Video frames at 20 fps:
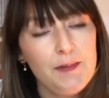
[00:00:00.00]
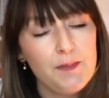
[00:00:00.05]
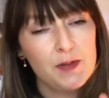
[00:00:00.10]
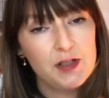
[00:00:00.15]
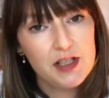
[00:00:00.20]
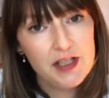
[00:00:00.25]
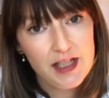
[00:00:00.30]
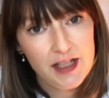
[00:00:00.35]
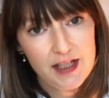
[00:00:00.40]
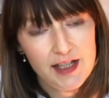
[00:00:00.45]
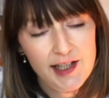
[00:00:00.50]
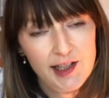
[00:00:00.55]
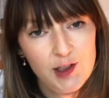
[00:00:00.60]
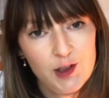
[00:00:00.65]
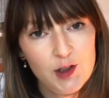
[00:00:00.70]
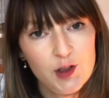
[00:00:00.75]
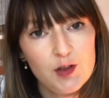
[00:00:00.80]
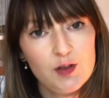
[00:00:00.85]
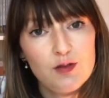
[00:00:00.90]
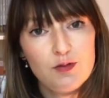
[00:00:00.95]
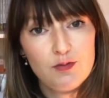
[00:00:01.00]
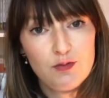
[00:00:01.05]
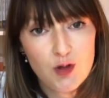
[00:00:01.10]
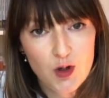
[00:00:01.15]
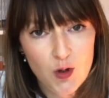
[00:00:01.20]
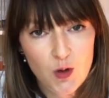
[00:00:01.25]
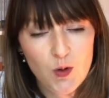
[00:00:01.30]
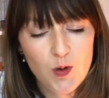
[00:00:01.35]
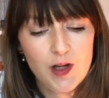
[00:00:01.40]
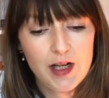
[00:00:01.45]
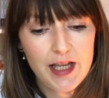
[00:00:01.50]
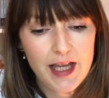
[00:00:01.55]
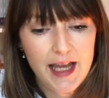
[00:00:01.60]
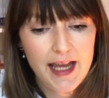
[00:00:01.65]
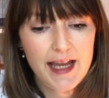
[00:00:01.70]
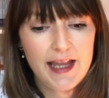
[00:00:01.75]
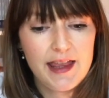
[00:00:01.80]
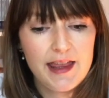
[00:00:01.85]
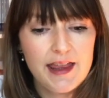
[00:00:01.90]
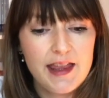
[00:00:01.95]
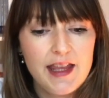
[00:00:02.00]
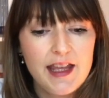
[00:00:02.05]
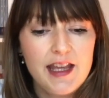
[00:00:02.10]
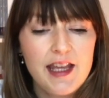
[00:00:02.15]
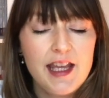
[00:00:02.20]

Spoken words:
particular role in